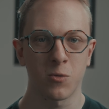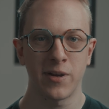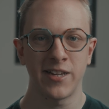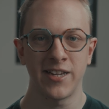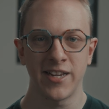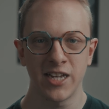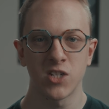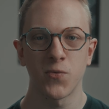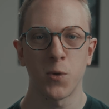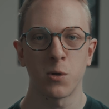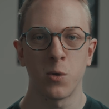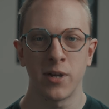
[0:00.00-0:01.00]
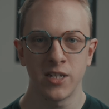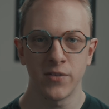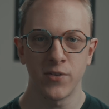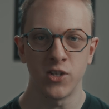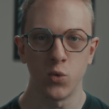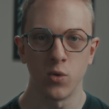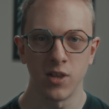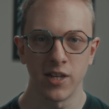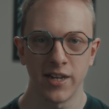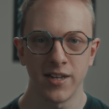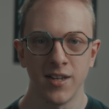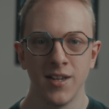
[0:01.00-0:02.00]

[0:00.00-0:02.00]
grading each photo individually,